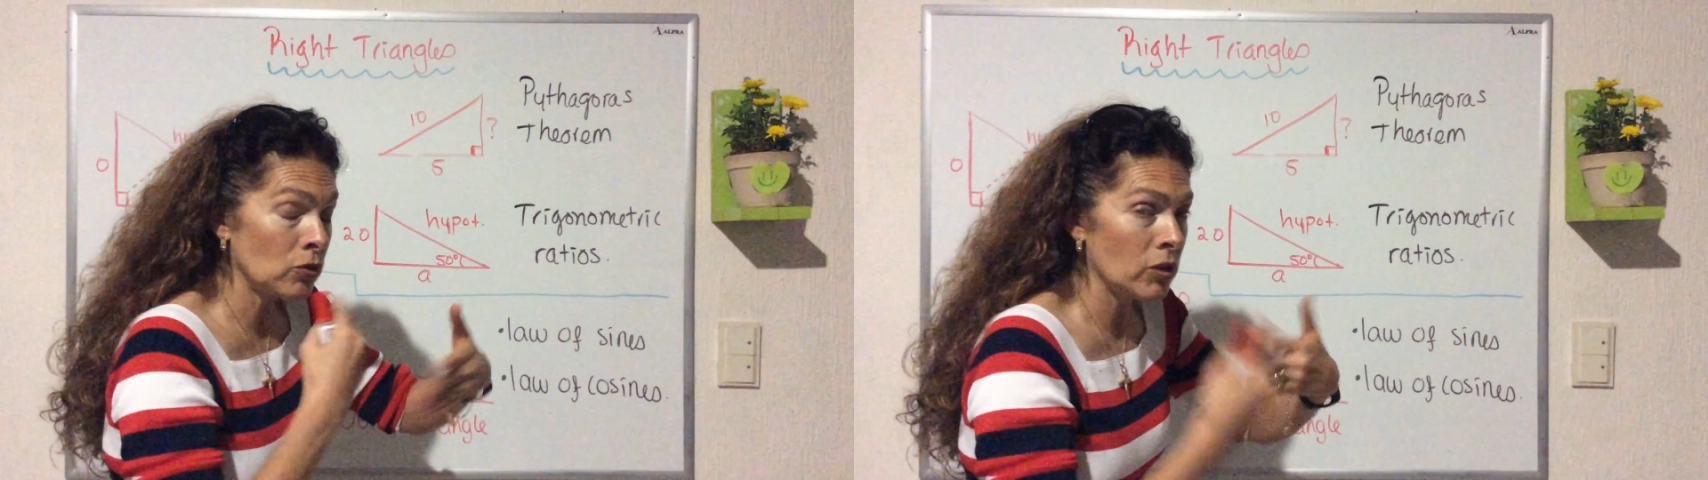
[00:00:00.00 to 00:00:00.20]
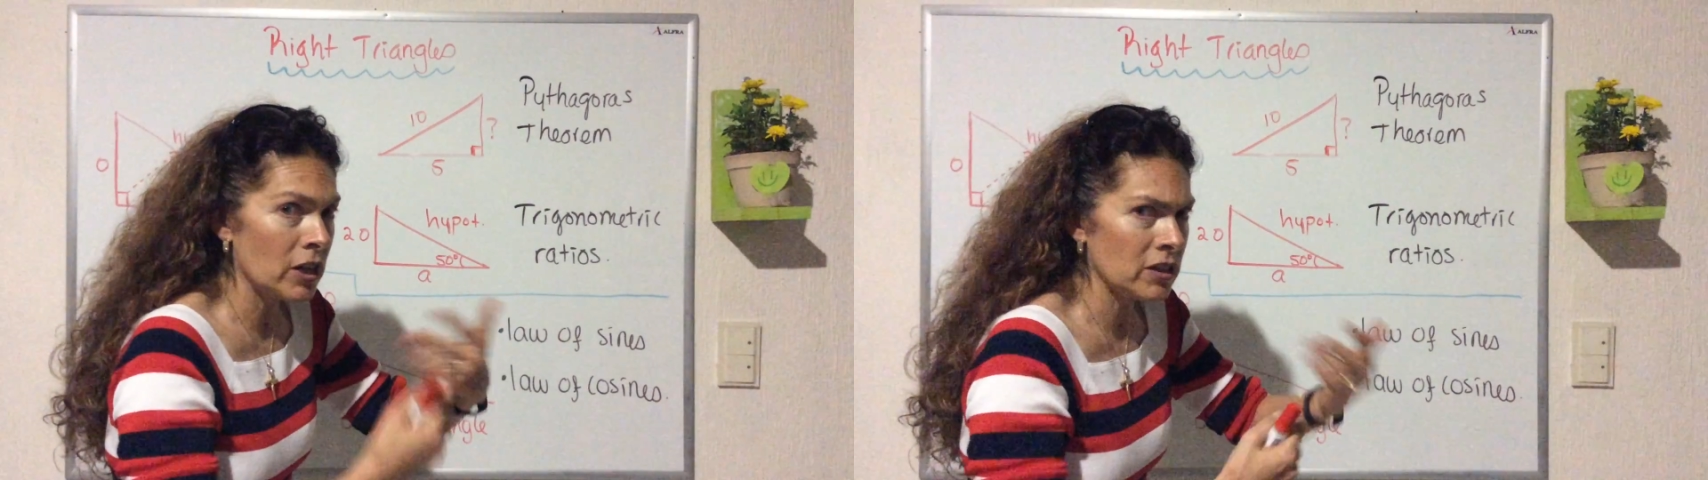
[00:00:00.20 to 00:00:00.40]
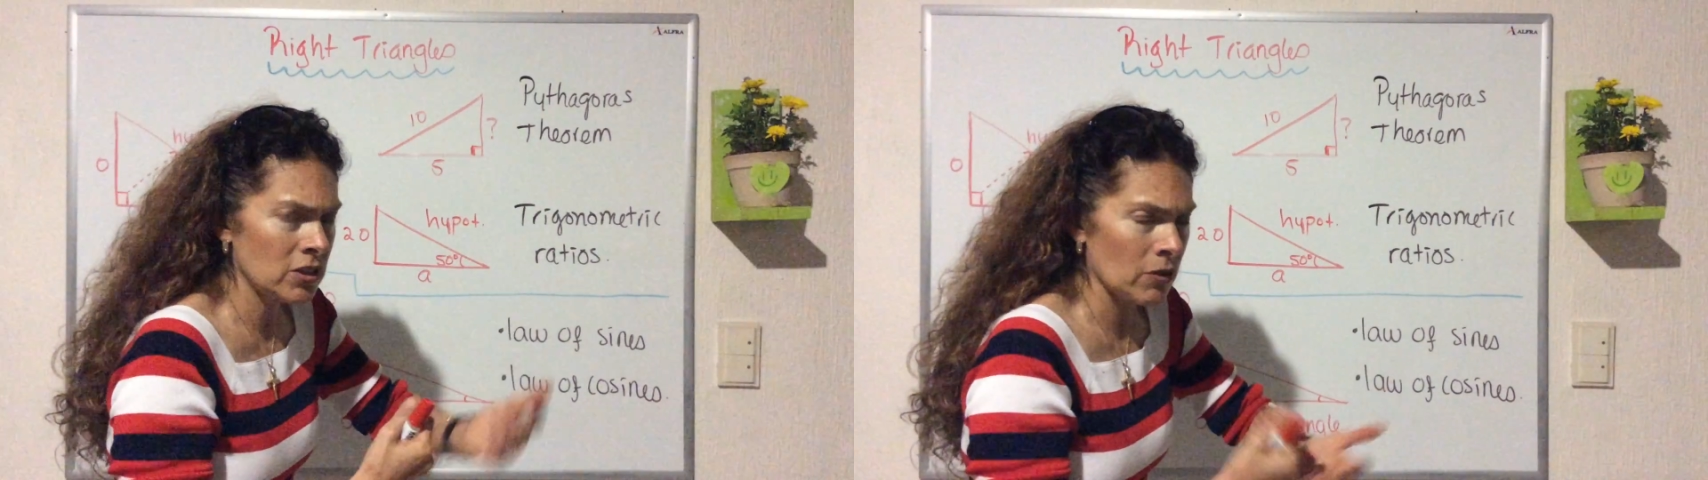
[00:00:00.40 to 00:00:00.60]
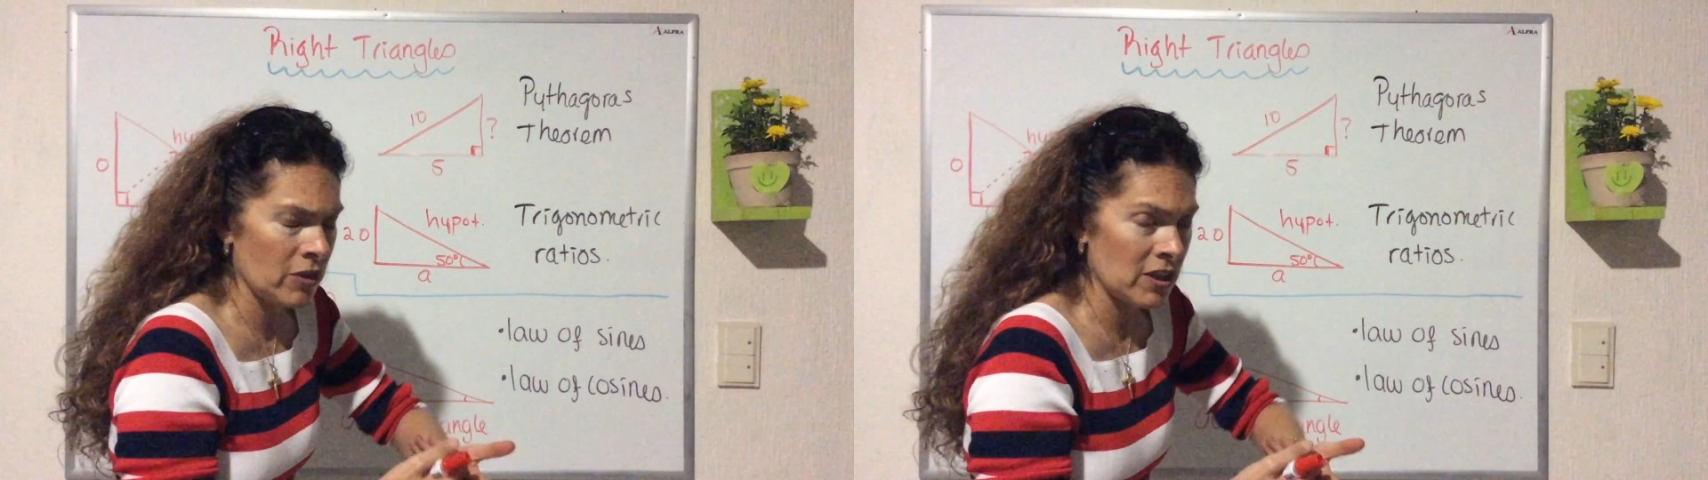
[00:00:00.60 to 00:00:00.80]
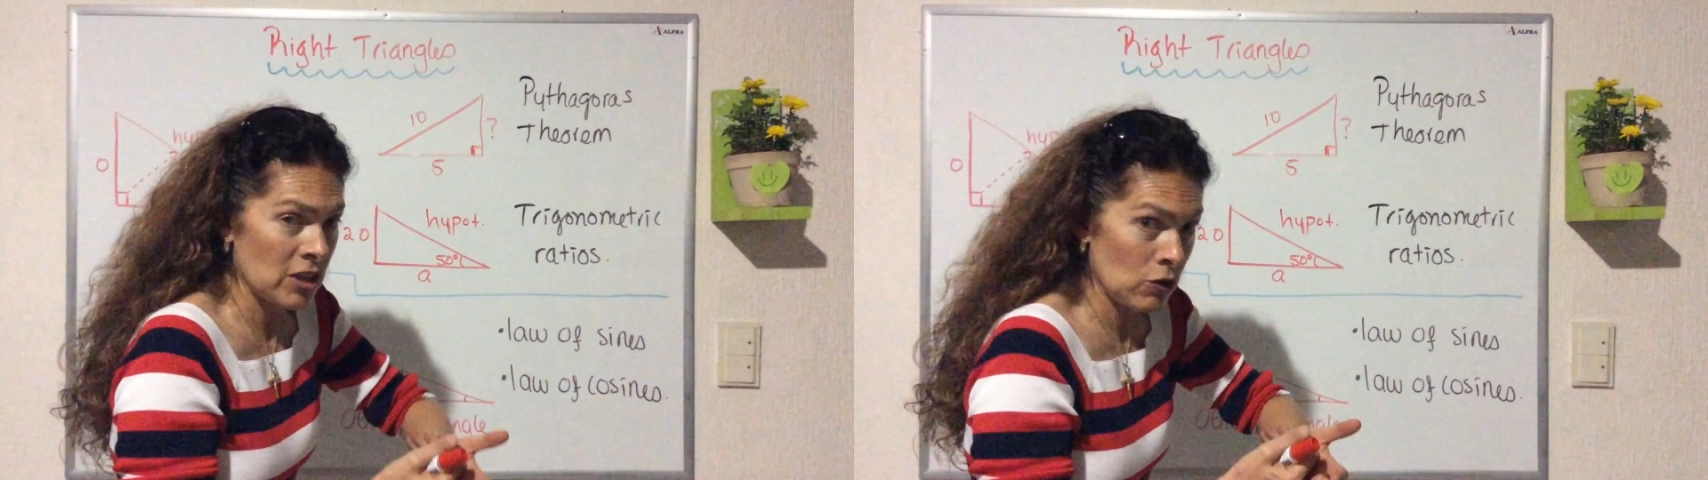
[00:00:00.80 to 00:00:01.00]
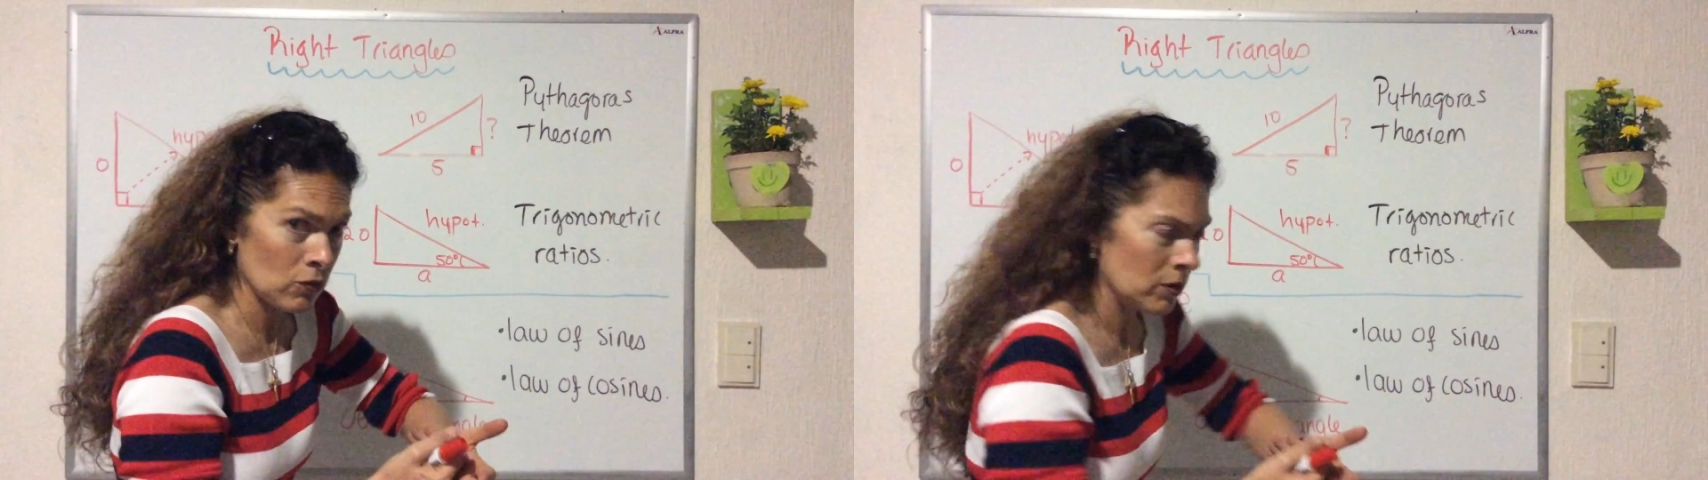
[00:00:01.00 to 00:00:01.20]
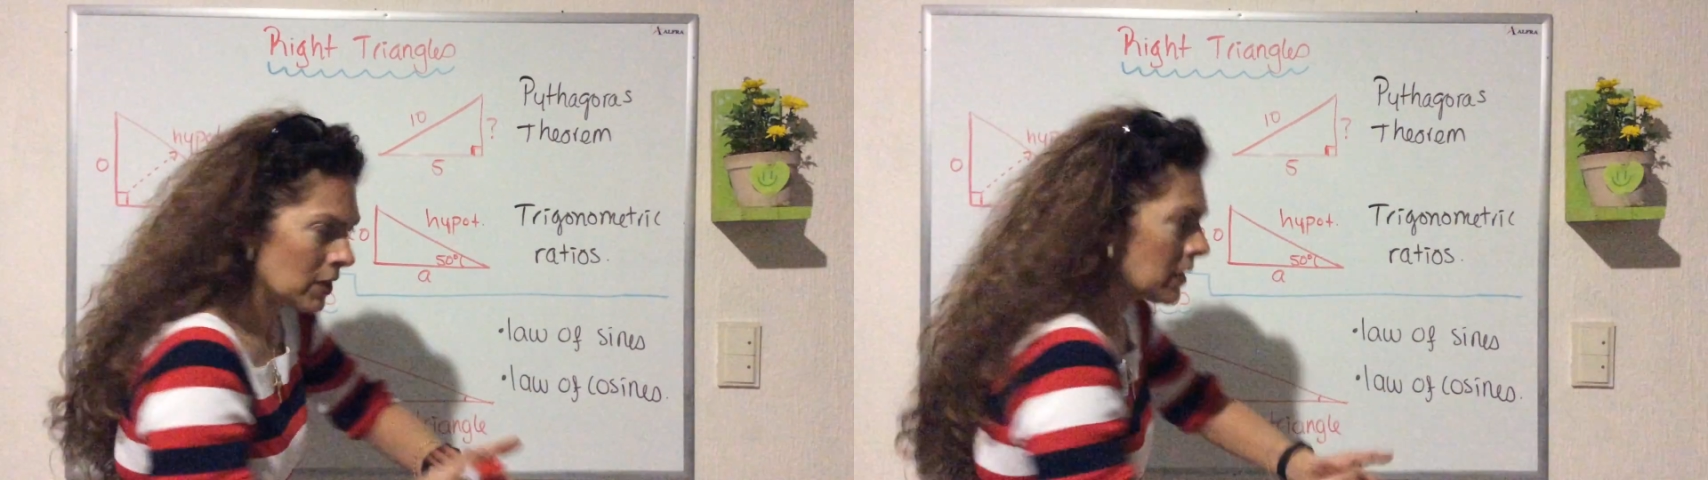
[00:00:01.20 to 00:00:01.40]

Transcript: to learn something new.